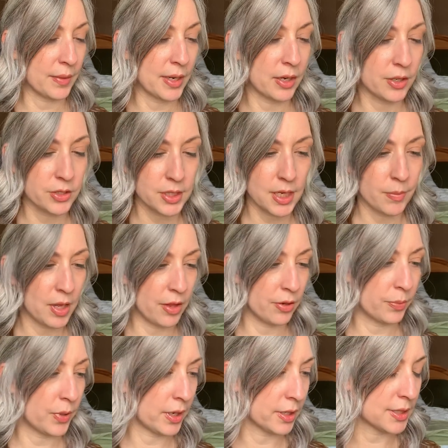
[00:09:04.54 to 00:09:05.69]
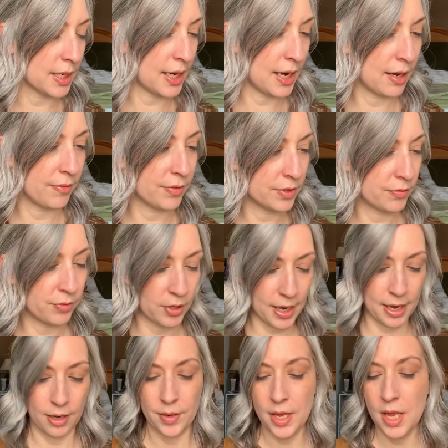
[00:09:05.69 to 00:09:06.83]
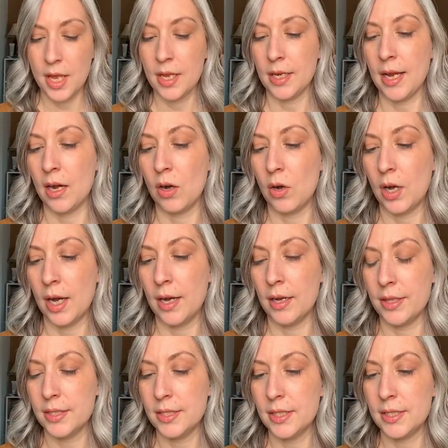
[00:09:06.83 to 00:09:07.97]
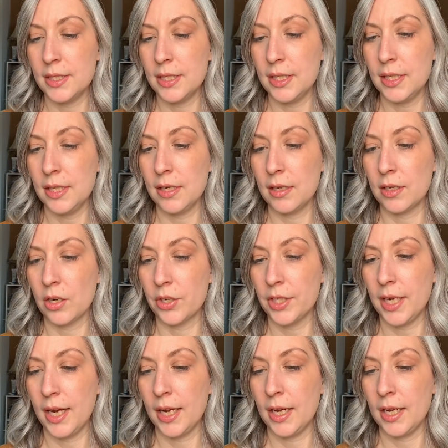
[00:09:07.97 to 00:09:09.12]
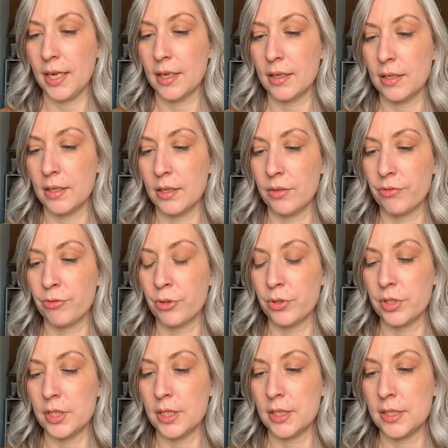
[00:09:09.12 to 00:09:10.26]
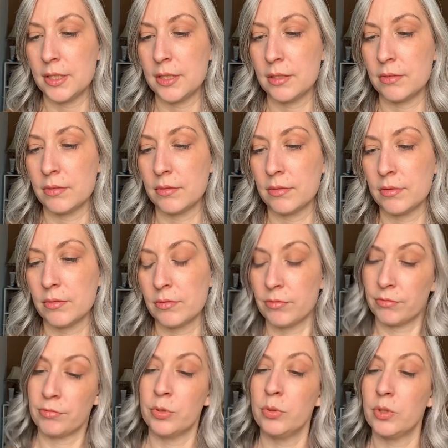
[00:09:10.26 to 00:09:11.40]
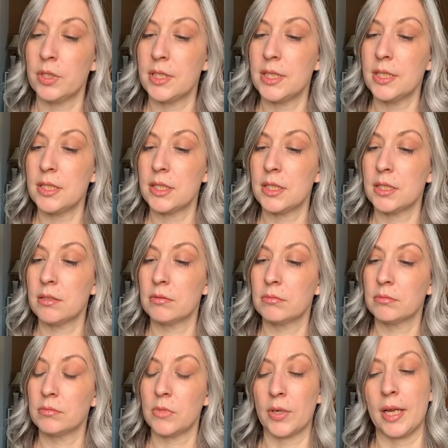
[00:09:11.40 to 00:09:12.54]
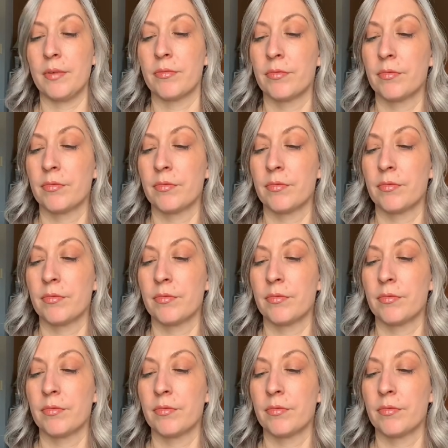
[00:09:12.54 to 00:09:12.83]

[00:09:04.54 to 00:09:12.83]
now here's a couple other products that I have for hair. Now, uh, this is the Garnier Fructis, Fructis? Okay,